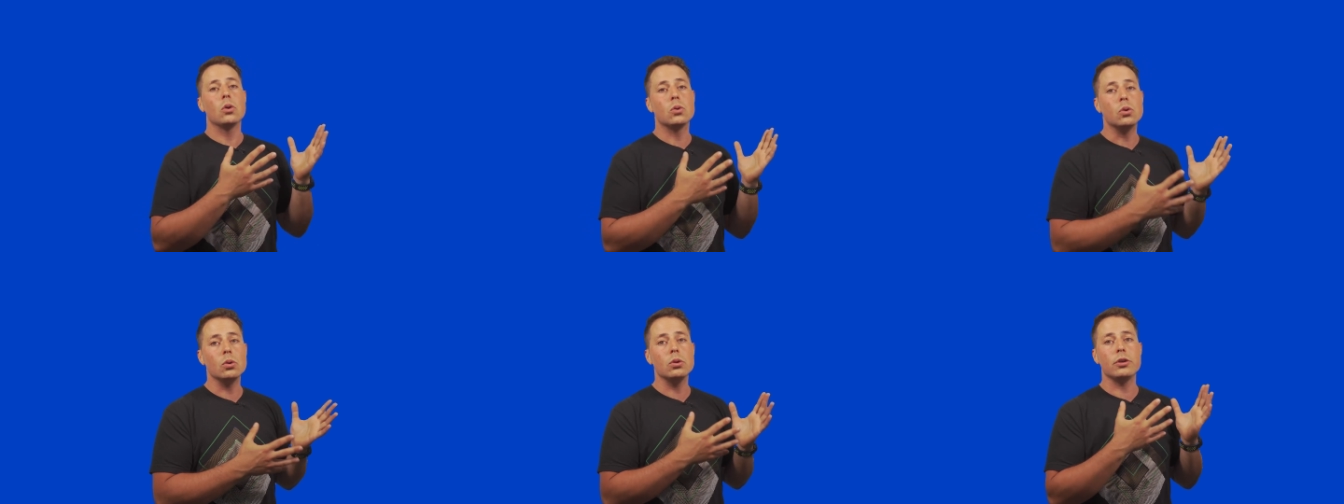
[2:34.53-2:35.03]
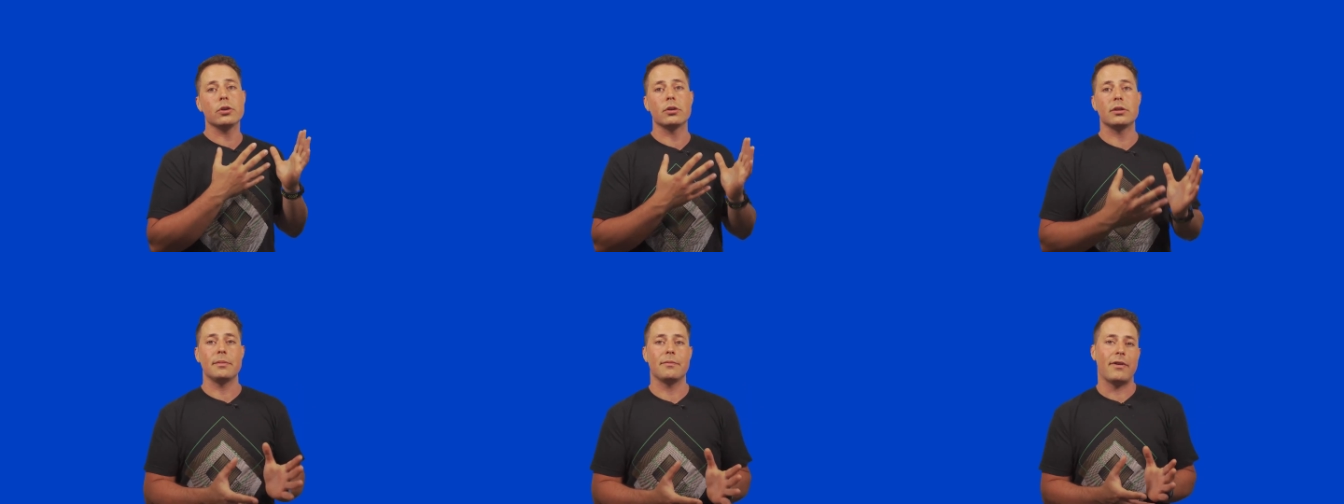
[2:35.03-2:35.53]
cool your
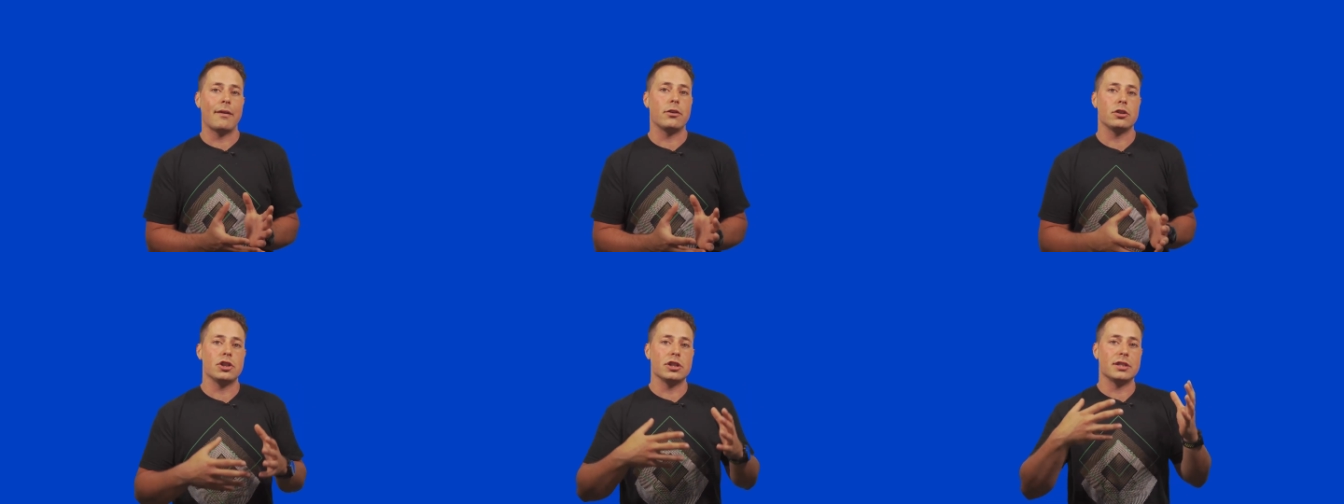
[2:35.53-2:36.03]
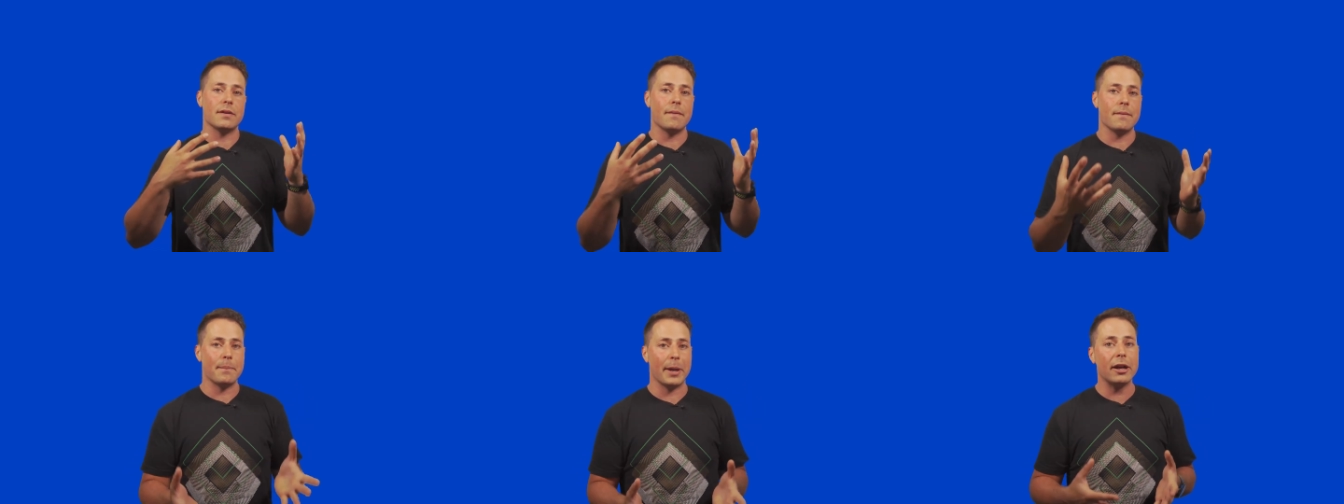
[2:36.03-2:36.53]
beverages
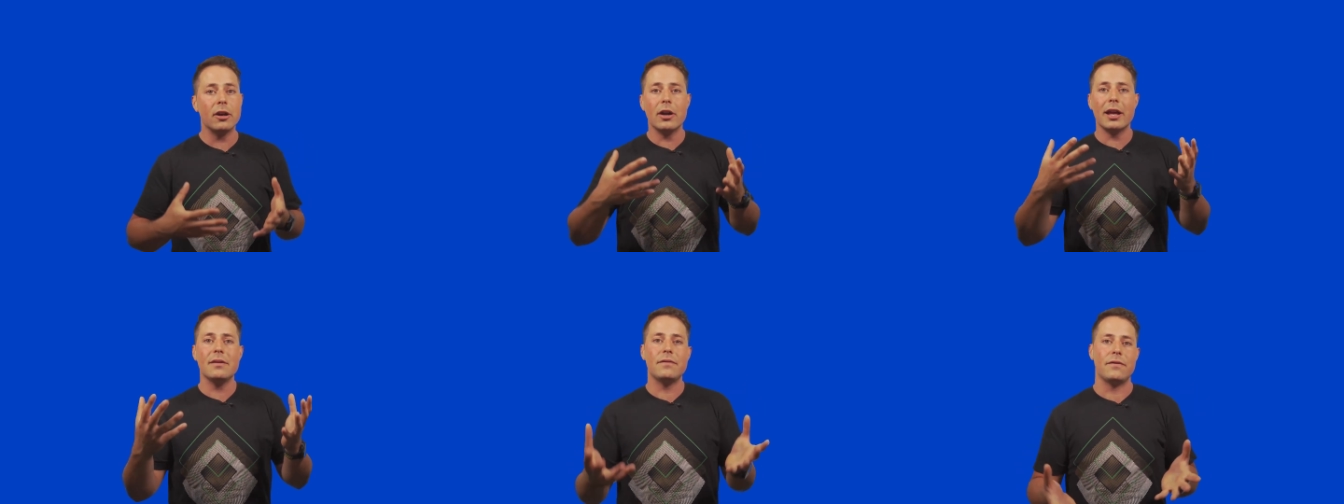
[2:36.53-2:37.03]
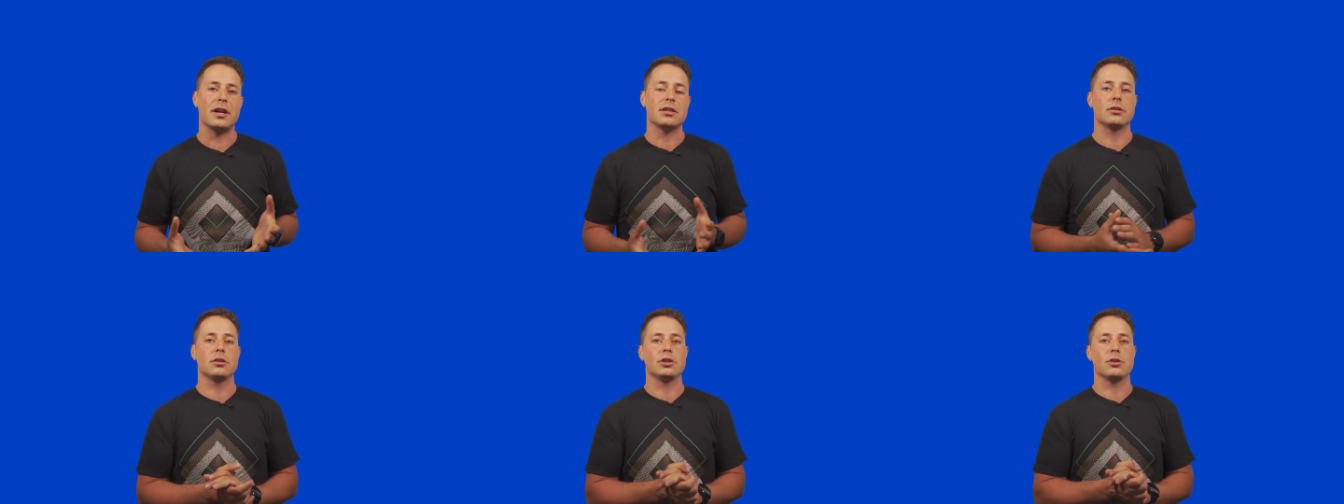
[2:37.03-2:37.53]
better and
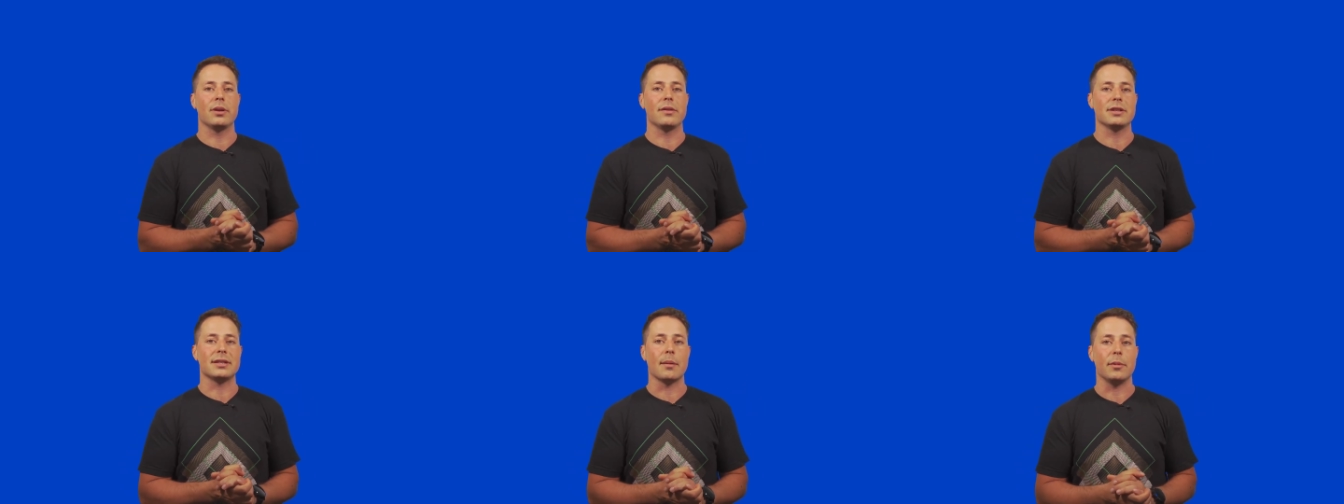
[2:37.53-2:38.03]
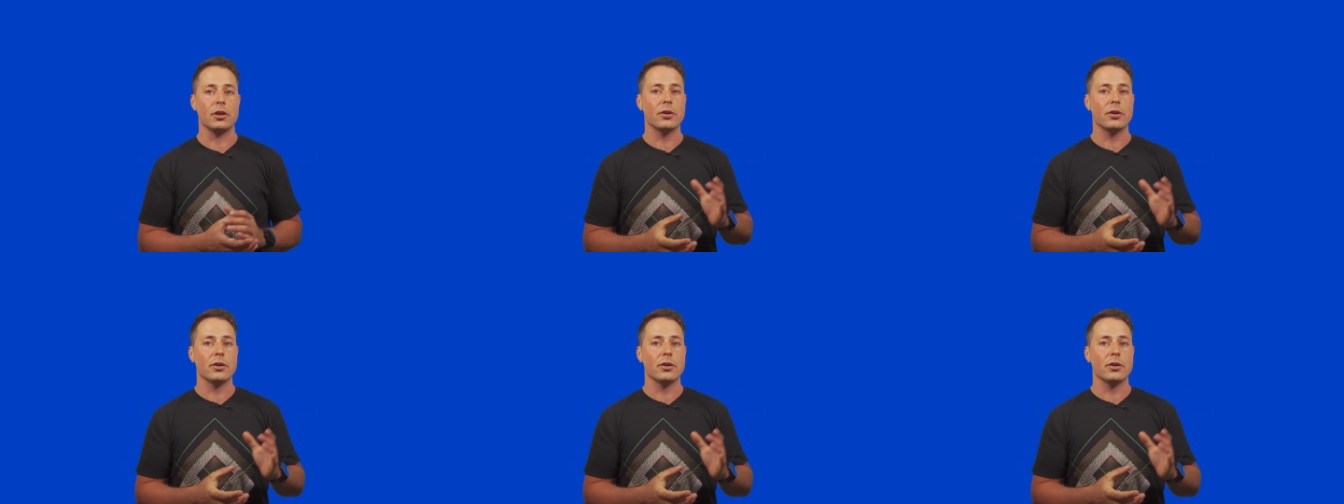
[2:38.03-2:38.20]
faster during the summer.